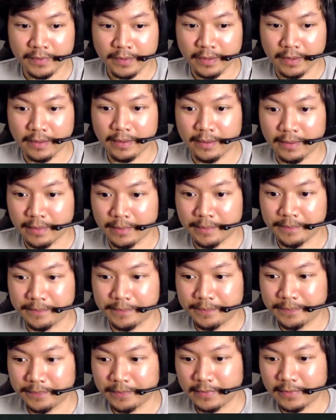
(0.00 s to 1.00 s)
Um,
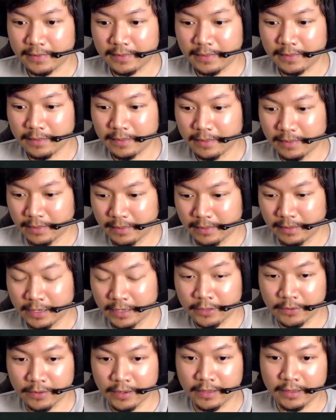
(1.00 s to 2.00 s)
Later on,